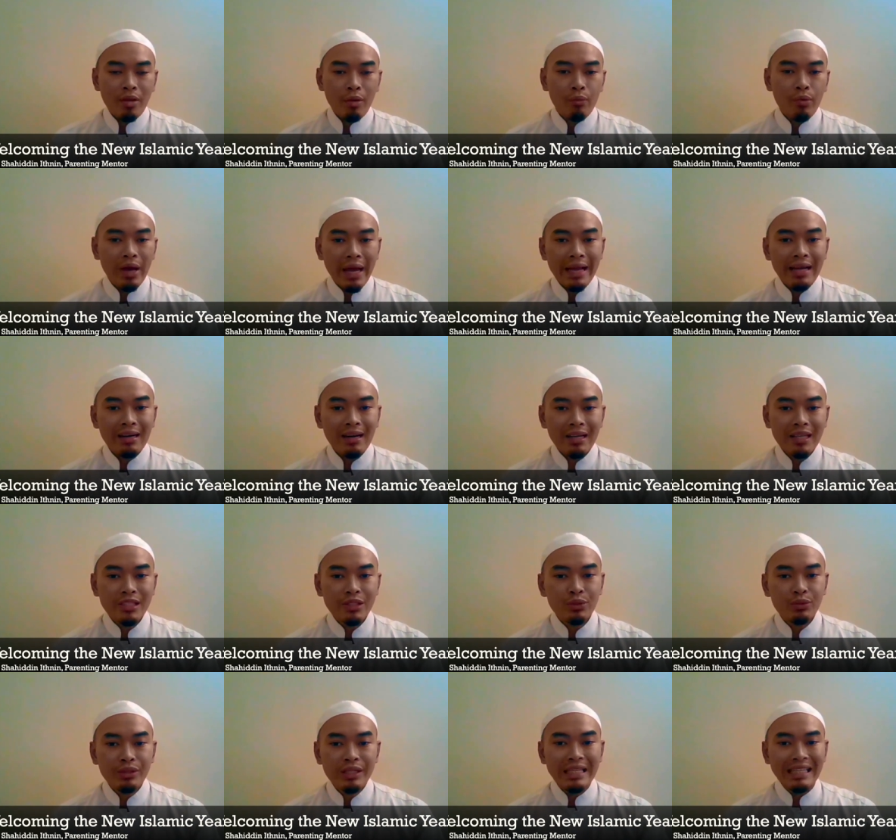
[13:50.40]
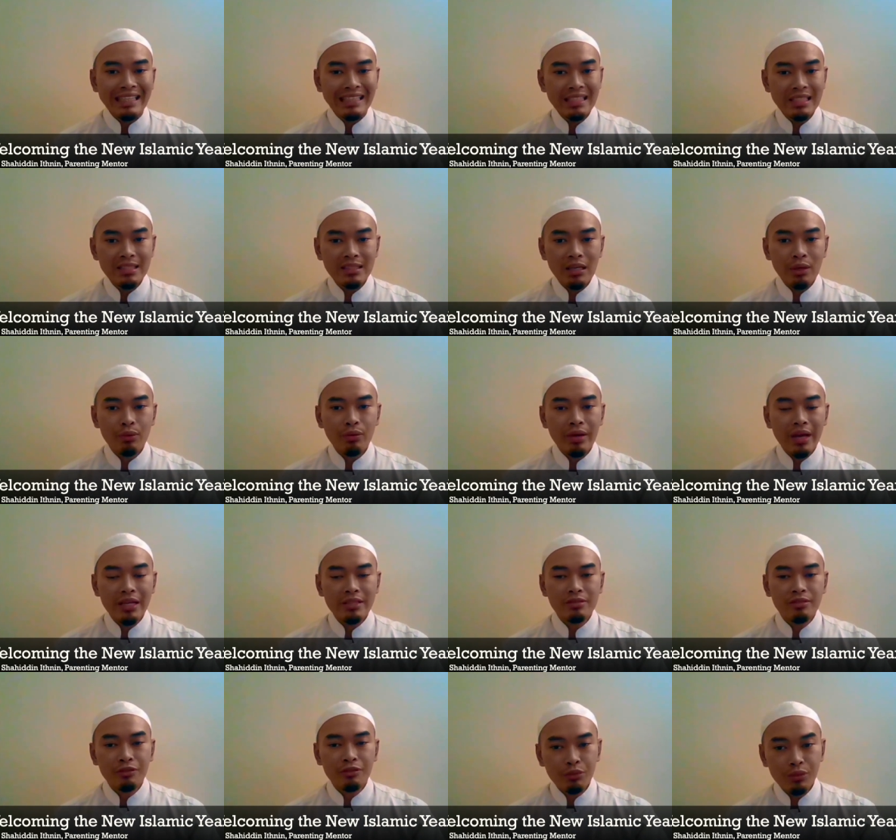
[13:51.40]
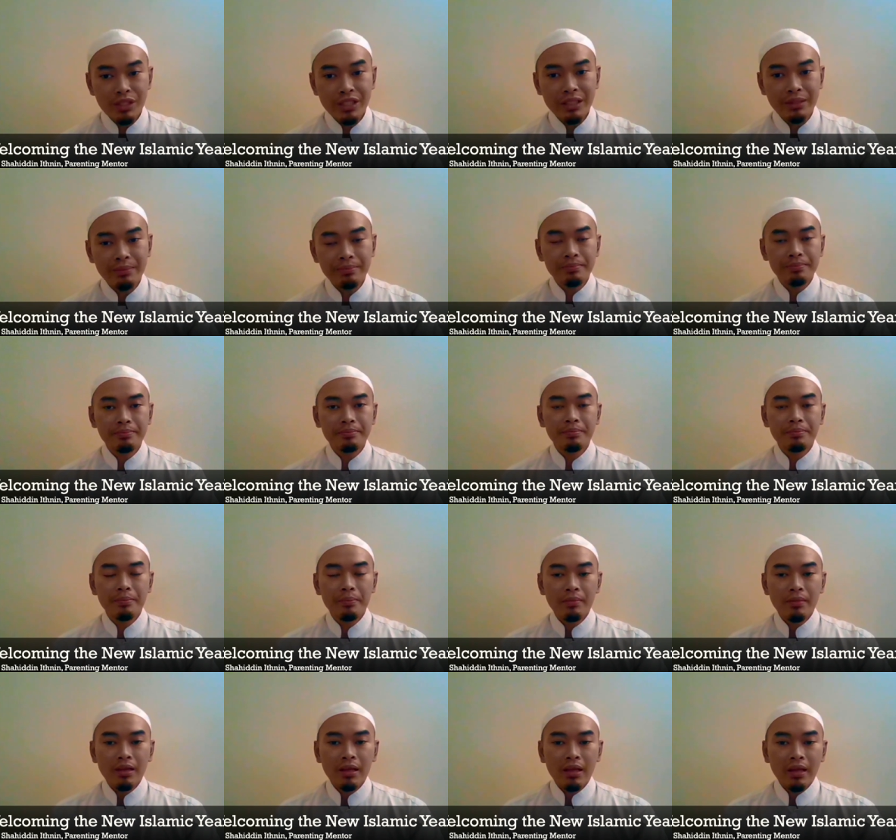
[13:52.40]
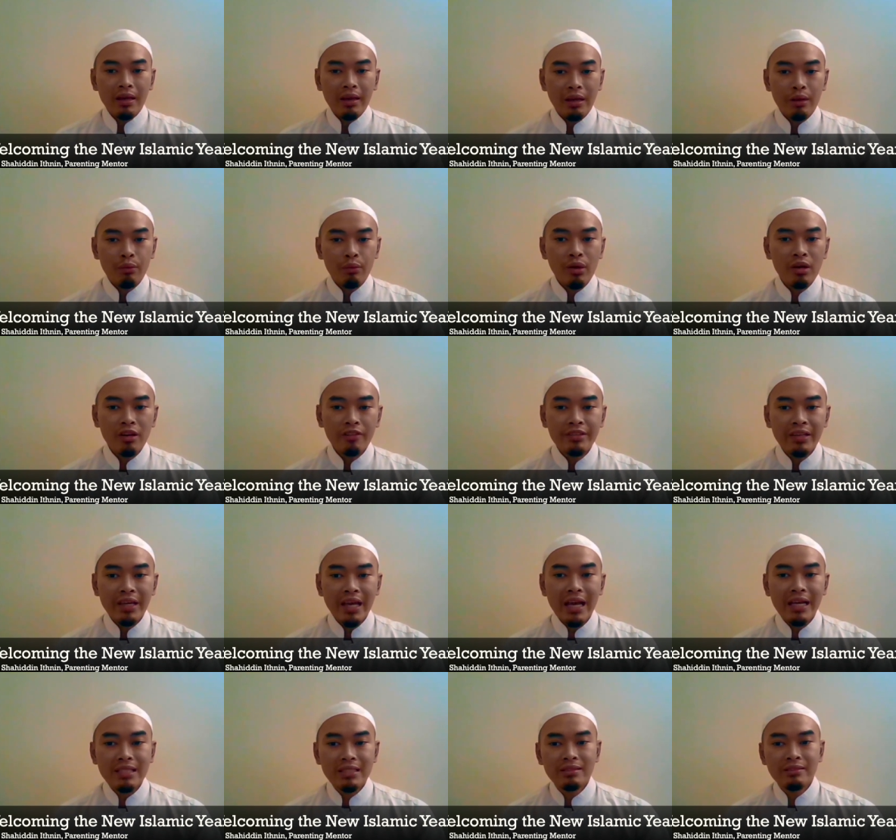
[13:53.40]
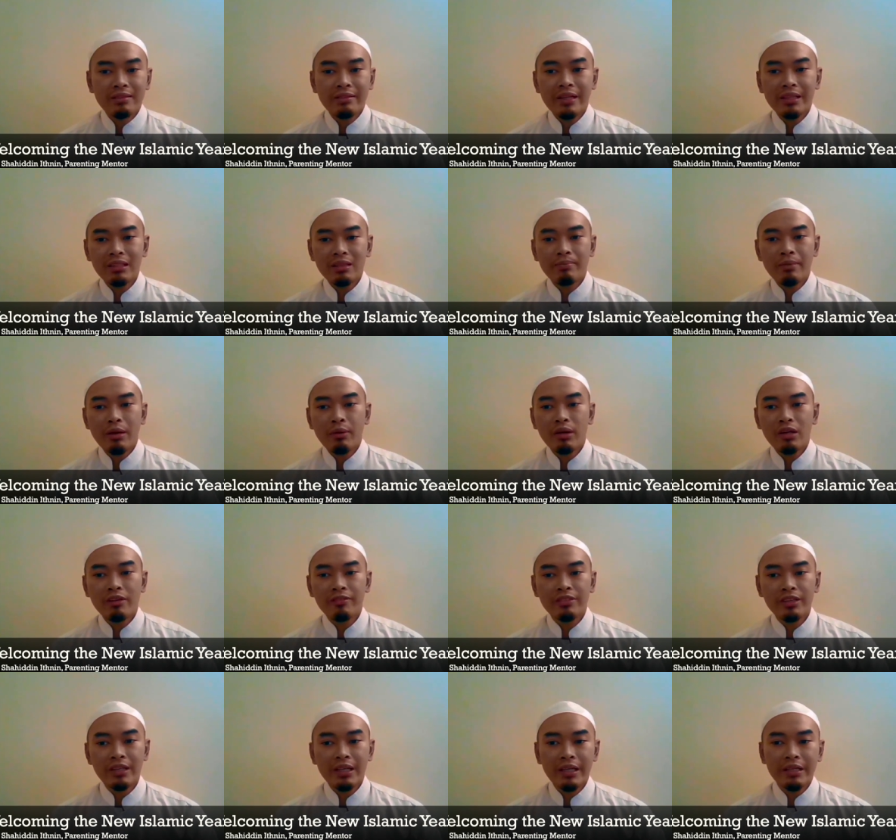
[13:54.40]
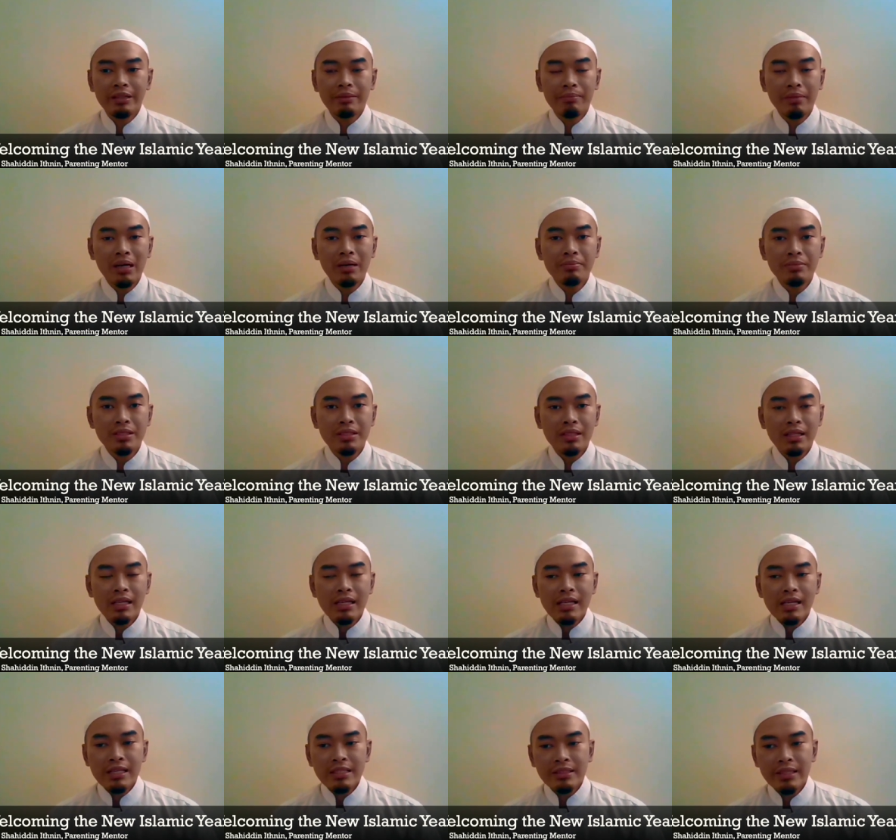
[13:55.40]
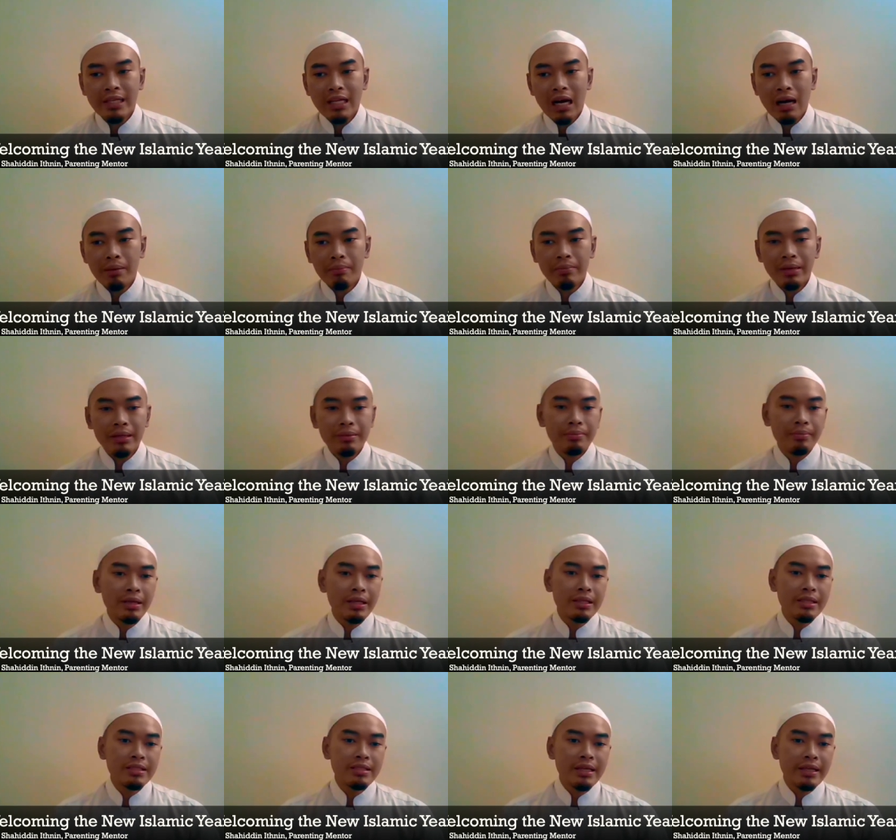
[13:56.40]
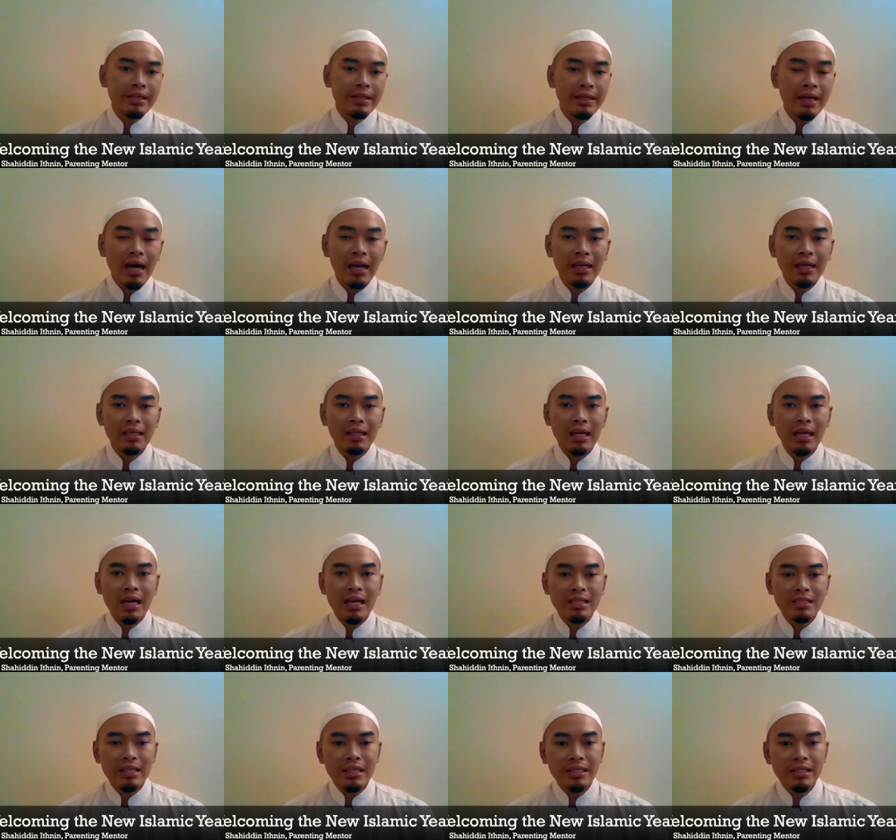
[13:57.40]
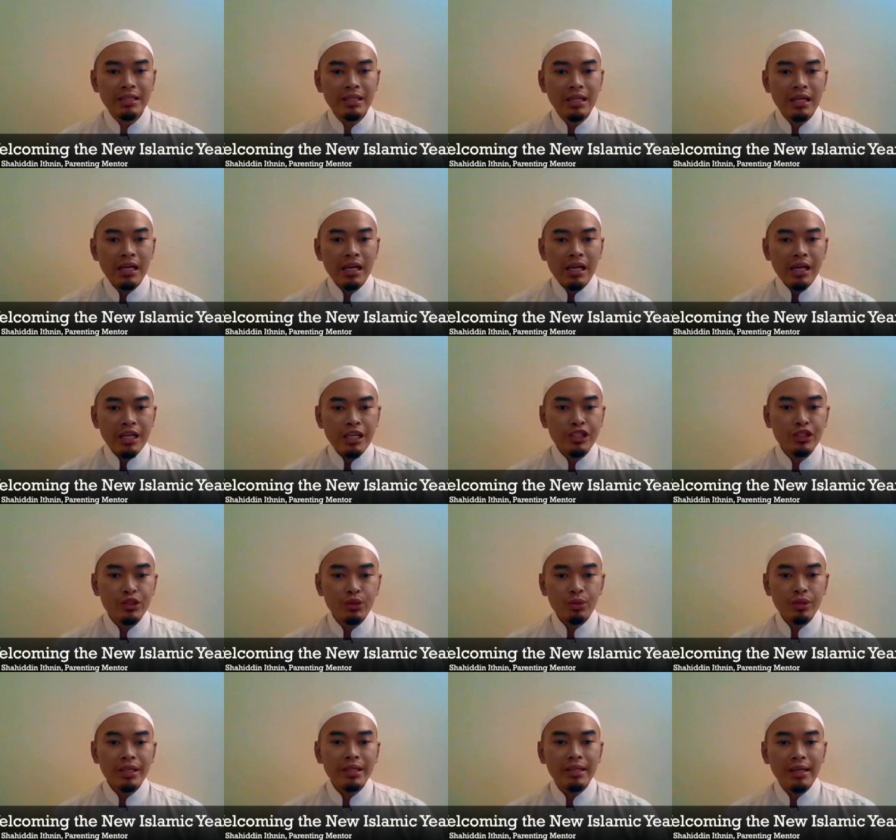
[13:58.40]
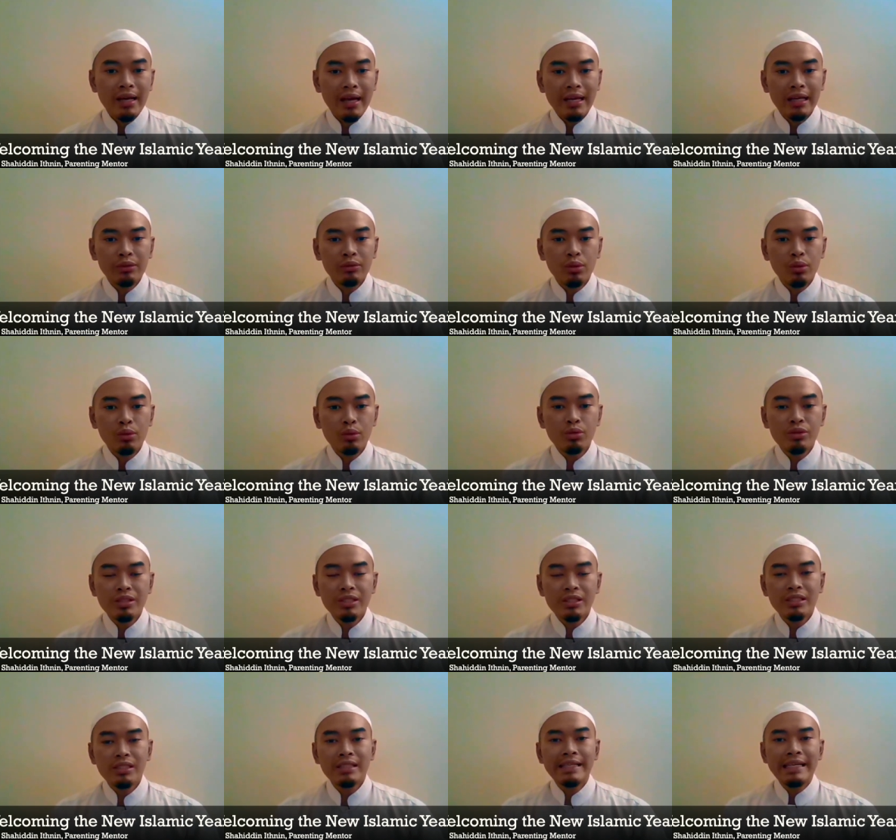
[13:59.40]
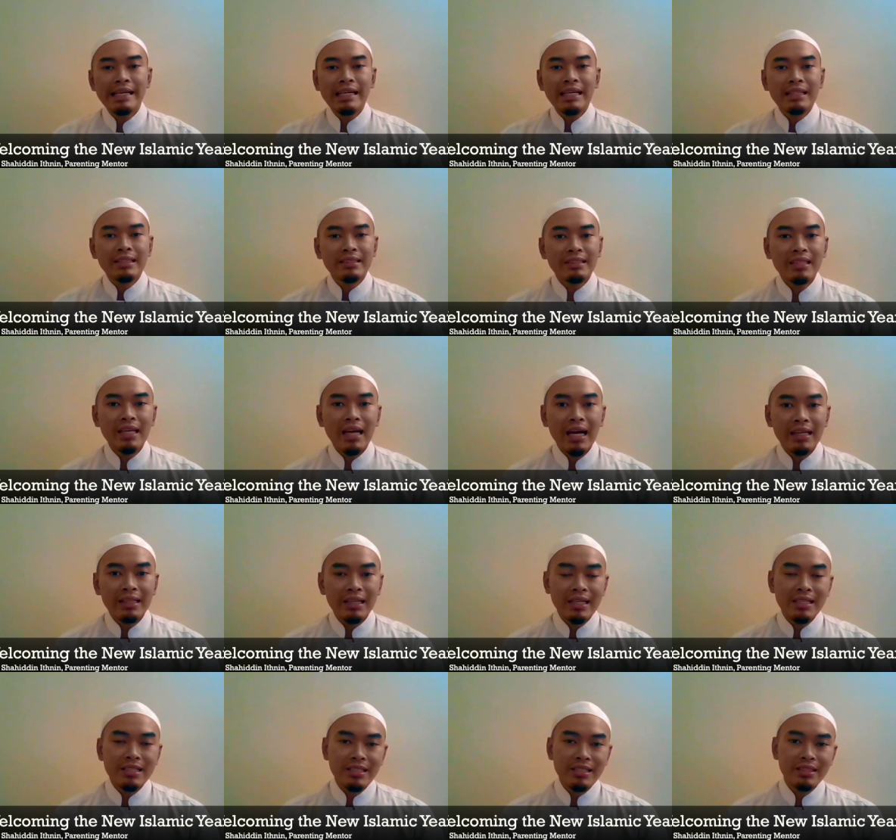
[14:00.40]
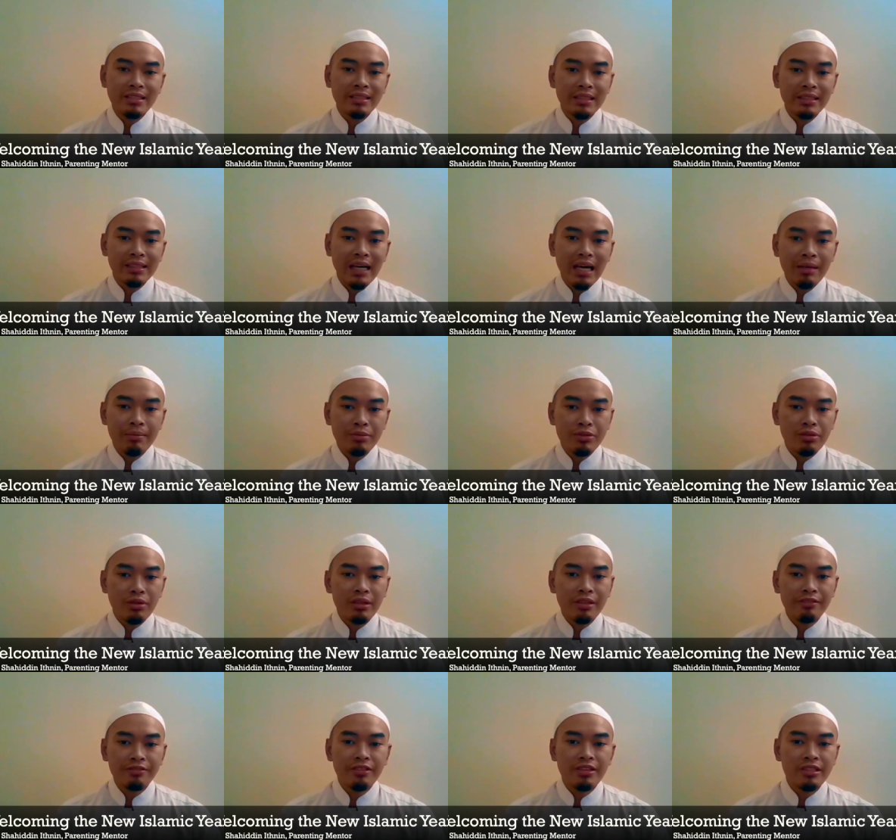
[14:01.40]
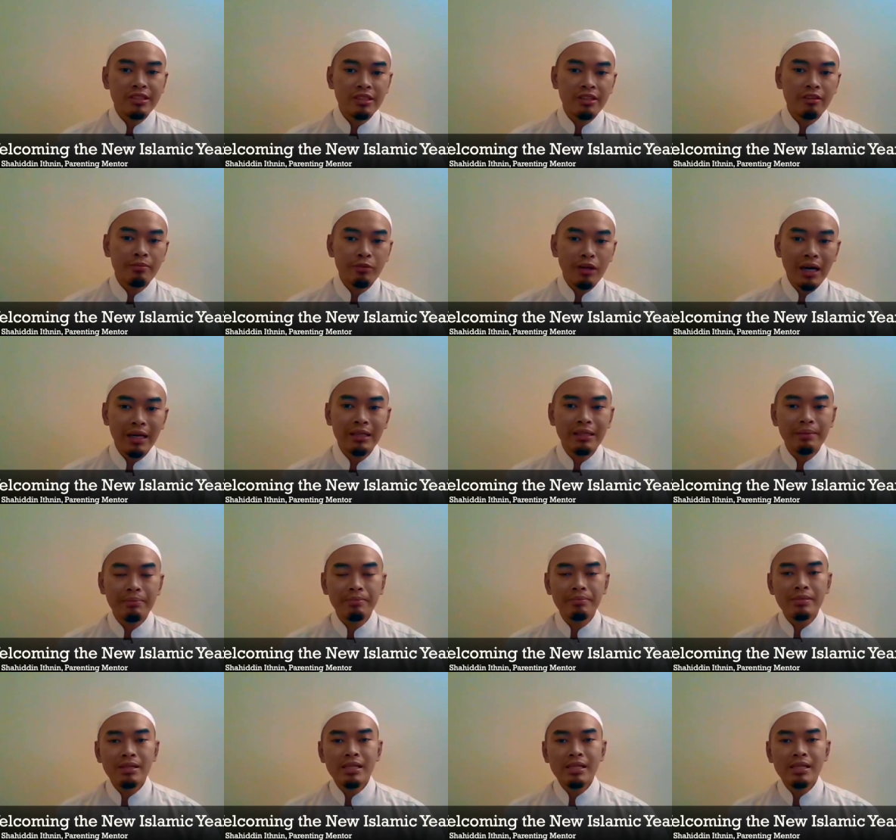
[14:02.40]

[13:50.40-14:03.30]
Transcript: we are encouraged to increase our acts of worship. And one of the acts narrated by one of the great Imams, Sayyid Ahmad bin Zaini Dahlan Al-Hassani, is to read Ayatul Kursi 360 times on the first day of Muharram,